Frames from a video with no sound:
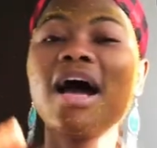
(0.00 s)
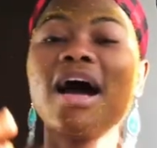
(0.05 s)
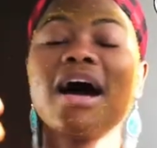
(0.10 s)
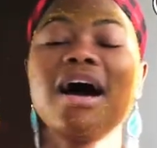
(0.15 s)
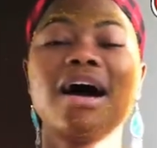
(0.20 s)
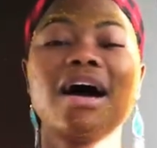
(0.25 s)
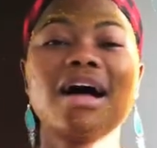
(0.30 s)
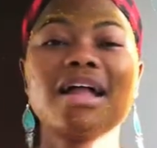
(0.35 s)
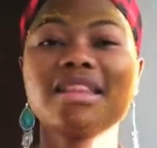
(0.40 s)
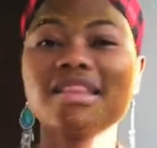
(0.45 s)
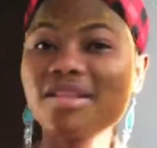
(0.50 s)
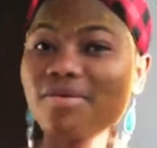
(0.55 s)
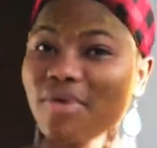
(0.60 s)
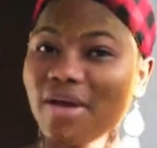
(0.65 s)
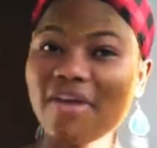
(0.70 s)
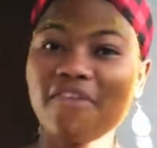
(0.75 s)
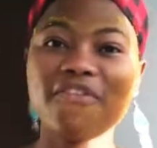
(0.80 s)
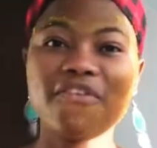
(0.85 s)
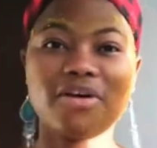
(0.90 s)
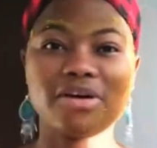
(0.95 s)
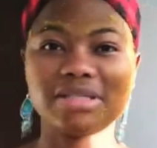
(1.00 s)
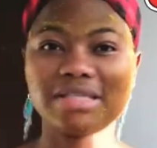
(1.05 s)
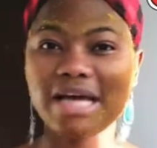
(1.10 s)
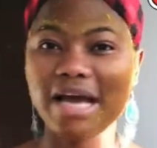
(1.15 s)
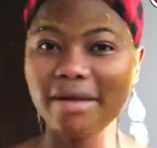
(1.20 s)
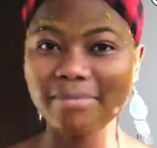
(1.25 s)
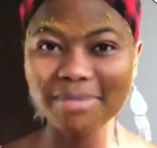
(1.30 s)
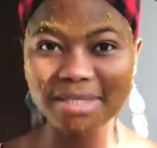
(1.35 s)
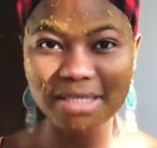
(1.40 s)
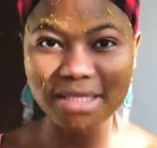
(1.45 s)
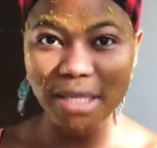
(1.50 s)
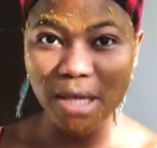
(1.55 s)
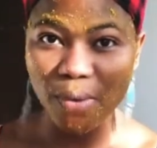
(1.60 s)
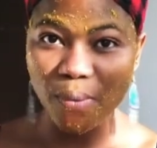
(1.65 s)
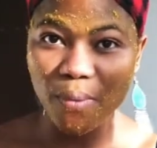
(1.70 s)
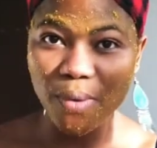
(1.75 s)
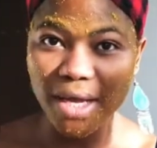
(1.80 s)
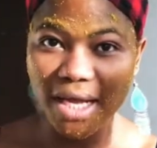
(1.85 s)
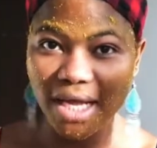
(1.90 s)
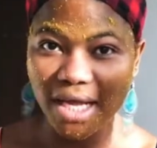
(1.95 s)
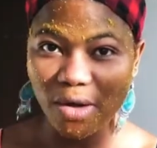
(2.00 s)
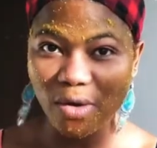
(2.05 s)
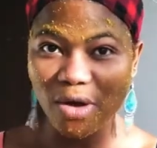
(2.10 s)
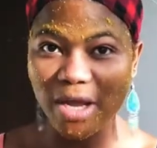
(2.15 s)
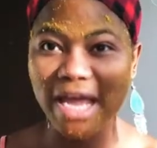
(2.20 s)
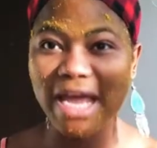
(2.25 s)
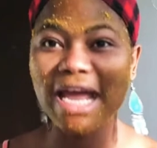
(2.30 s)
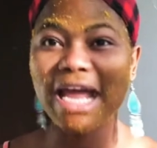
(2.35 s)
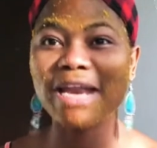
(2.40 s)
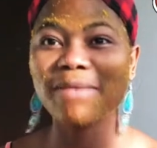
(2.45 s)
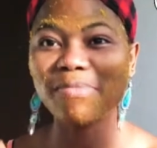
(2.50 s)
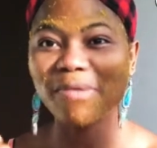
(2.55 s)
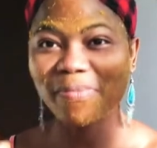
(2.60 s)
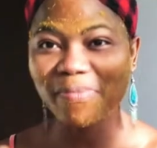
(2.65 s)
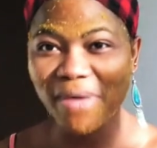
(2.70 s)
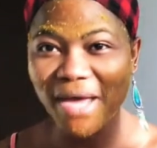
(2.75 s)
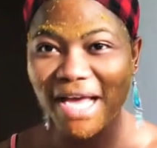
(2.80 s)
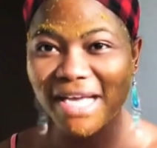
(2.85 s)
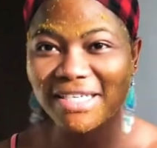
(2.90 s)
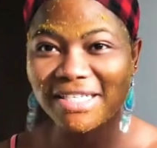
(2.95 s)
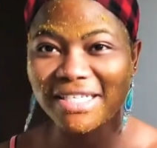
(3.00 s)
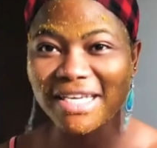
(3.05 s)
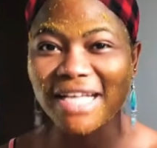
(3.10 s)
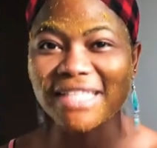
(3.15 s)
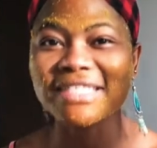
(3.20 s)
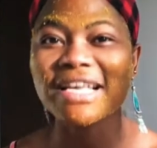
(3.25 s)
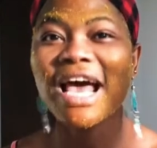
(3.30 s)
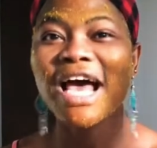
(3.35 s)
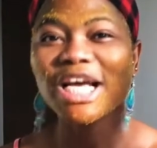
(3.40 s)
3-4 times in a week, okay? And be patient.